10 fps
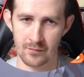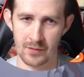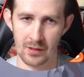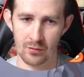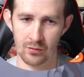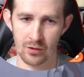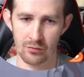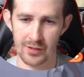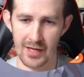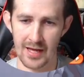We'll go
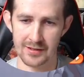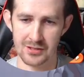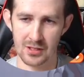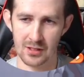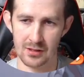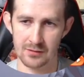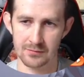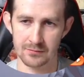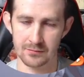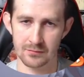Reactor.
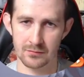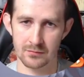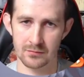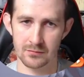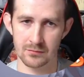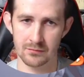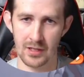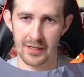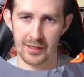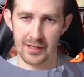
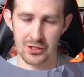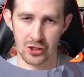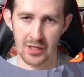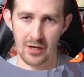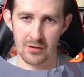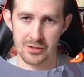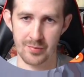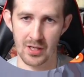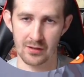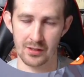Probably going to catch a
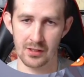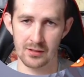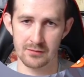counterspell here.